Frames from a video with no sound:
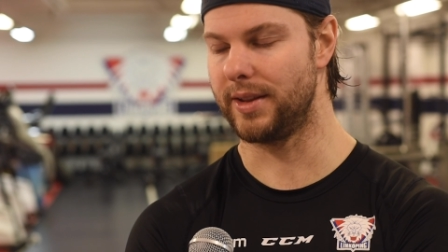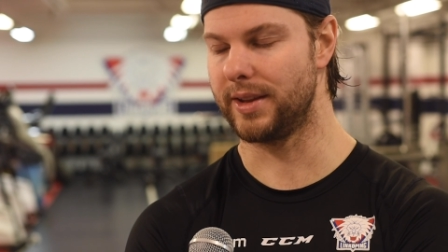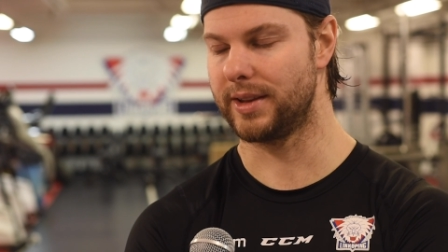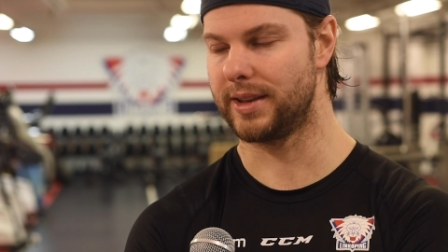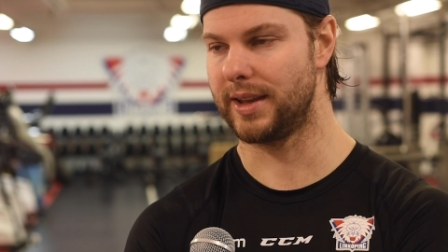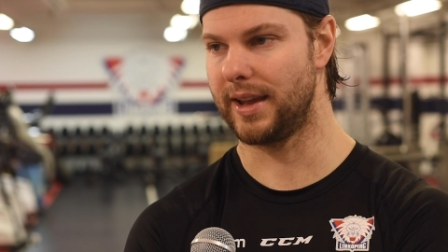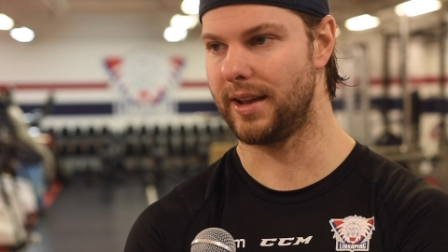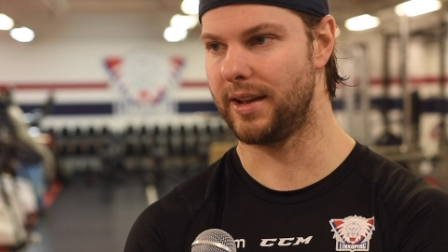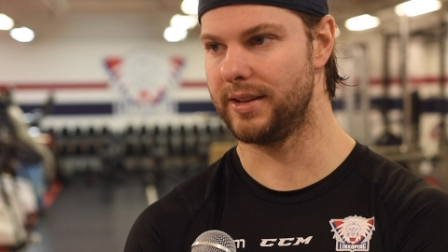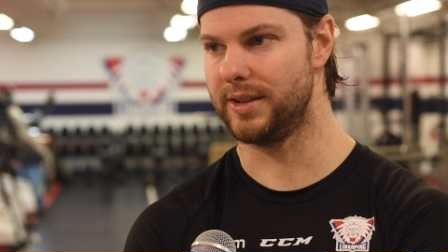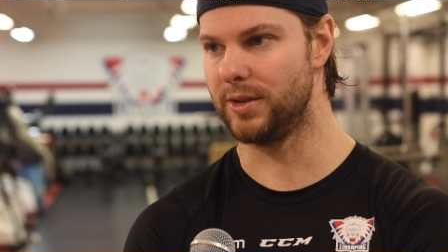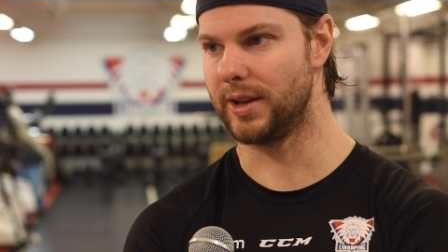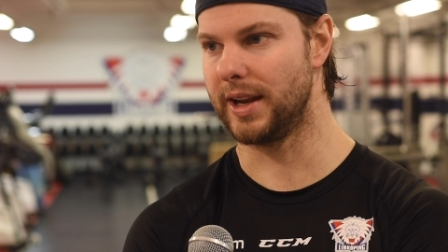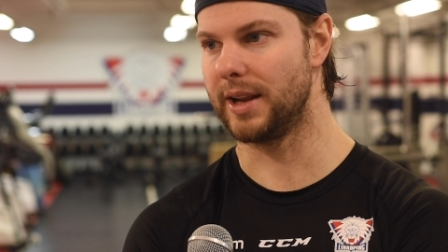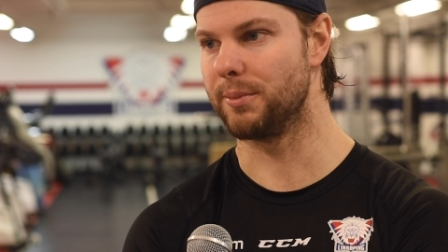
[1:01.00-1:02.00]
I think uh,
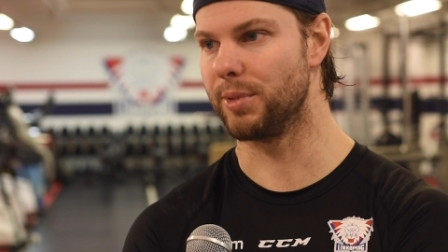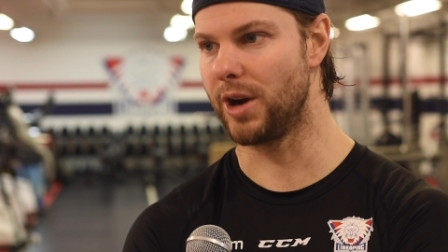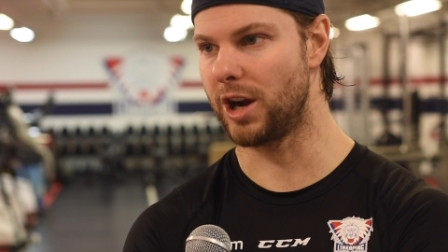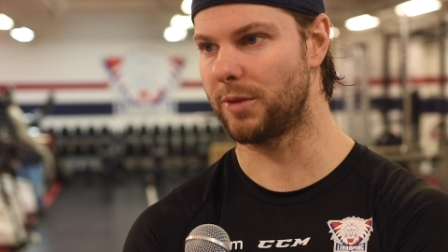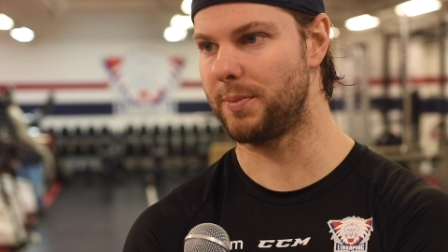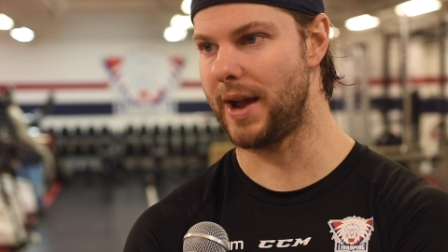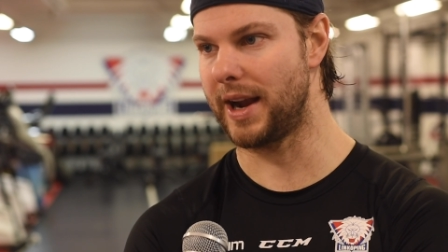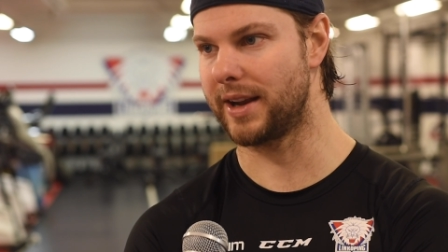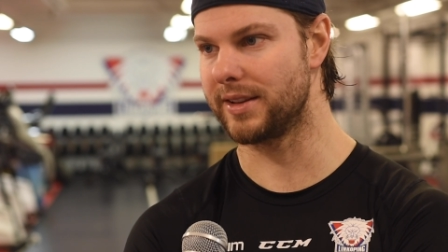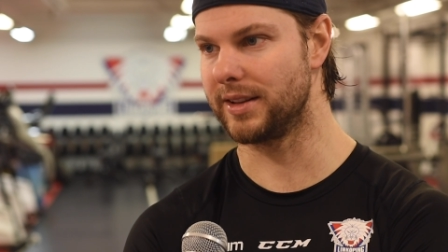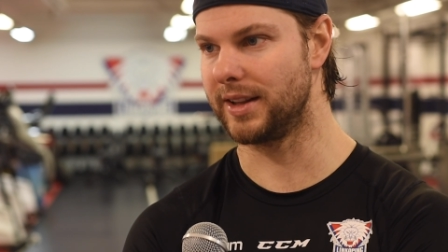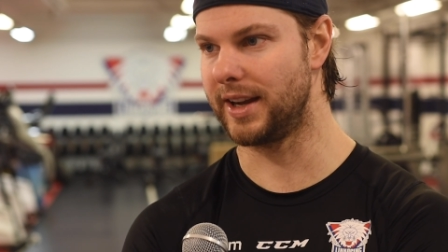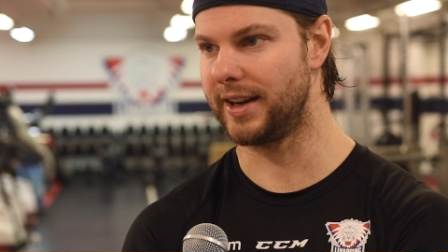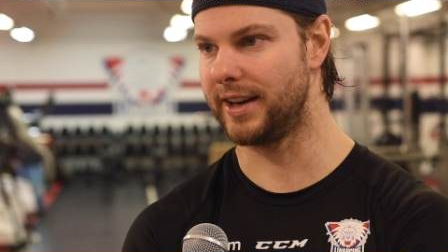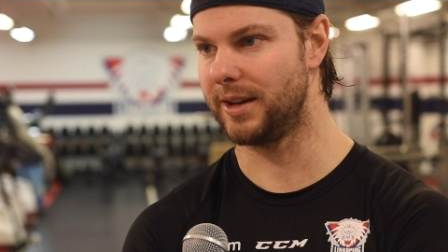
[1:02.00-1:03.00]
you know getting Brock back in the
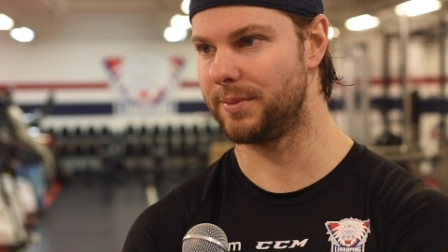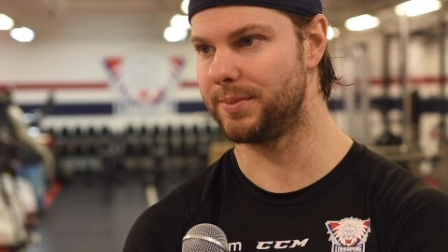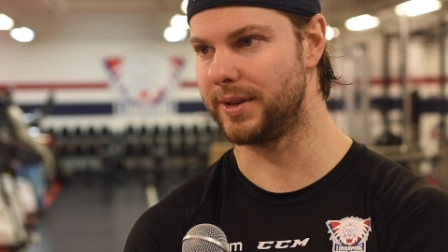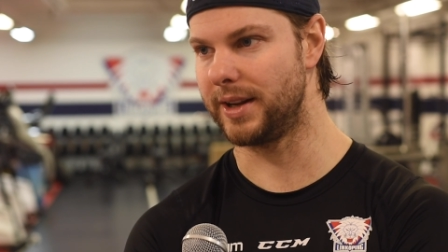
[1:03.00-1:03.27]
lineup,